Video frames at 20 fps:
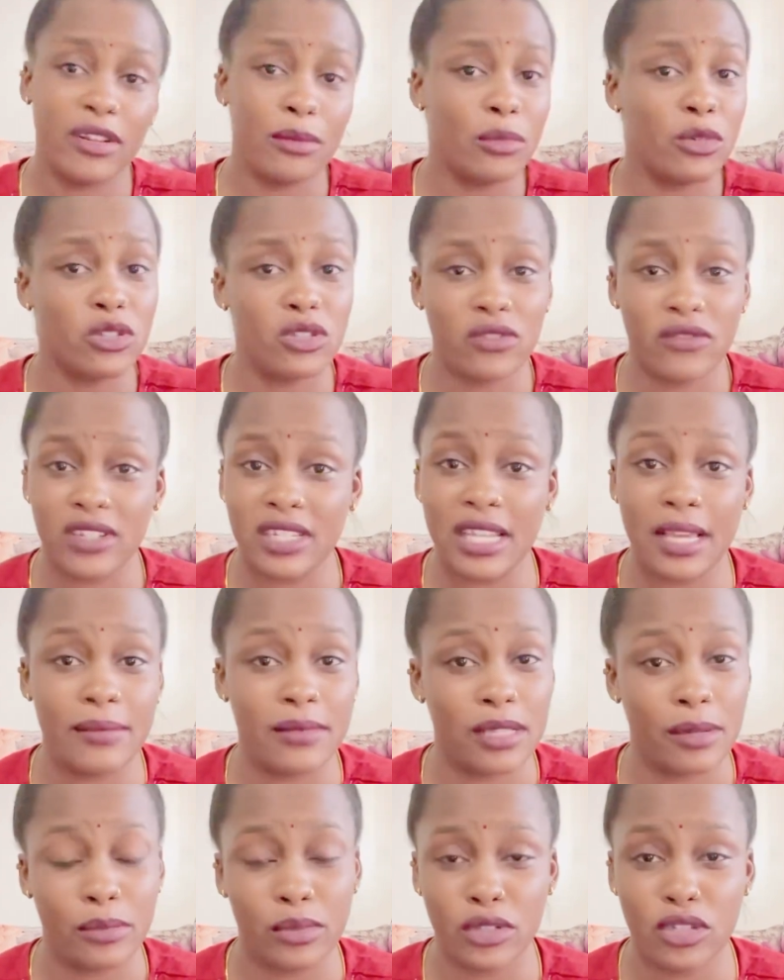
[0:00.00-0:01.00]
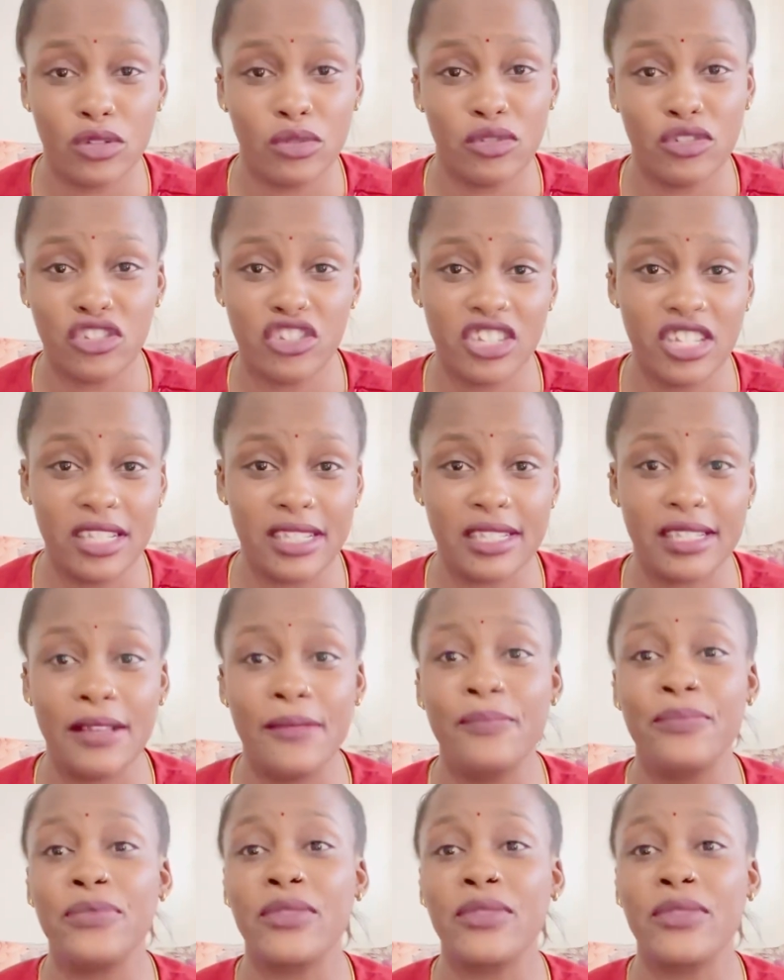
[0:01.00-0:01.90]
and most of the times I'm putting on jeans.